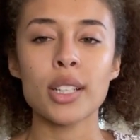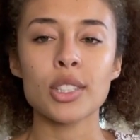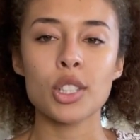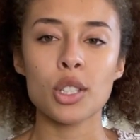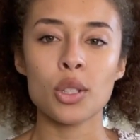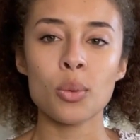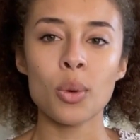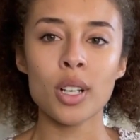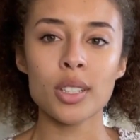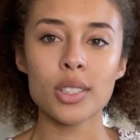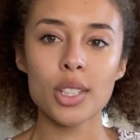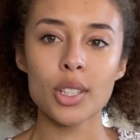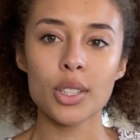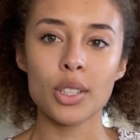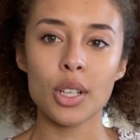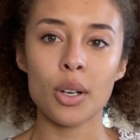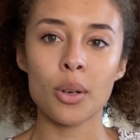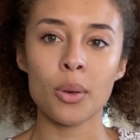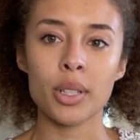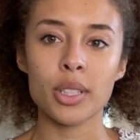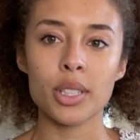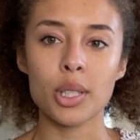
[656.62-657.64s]
do want to
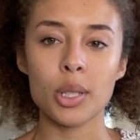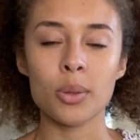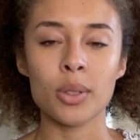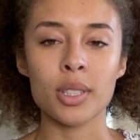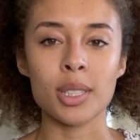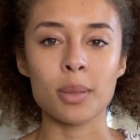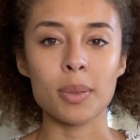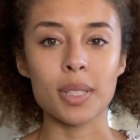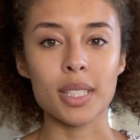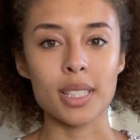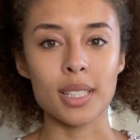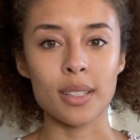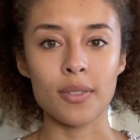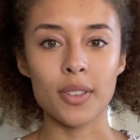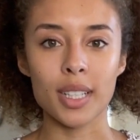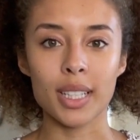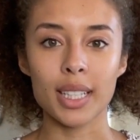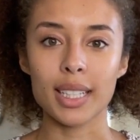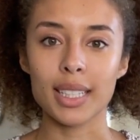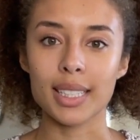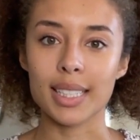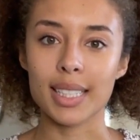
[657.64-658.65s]
go into a specific
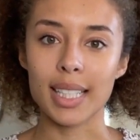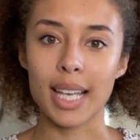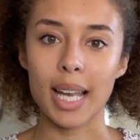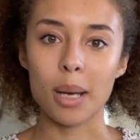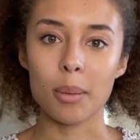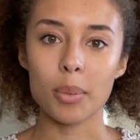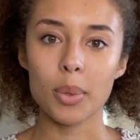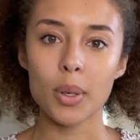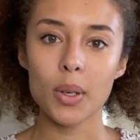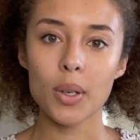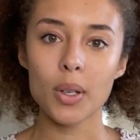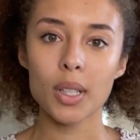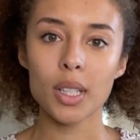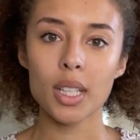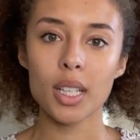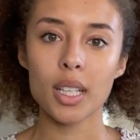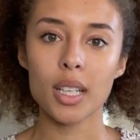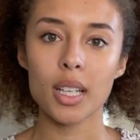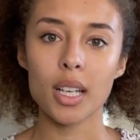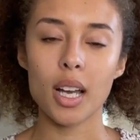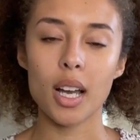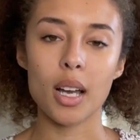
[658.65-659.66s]
example
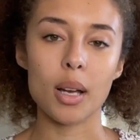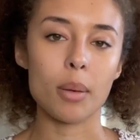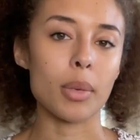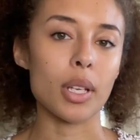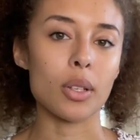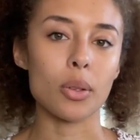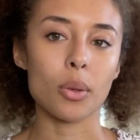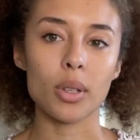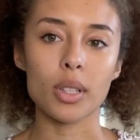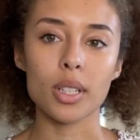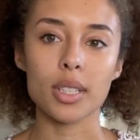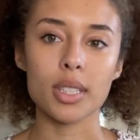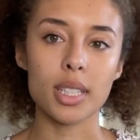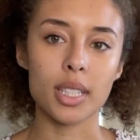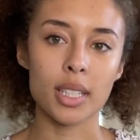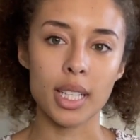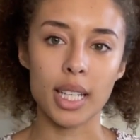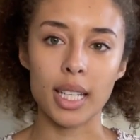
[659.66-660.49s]
in order to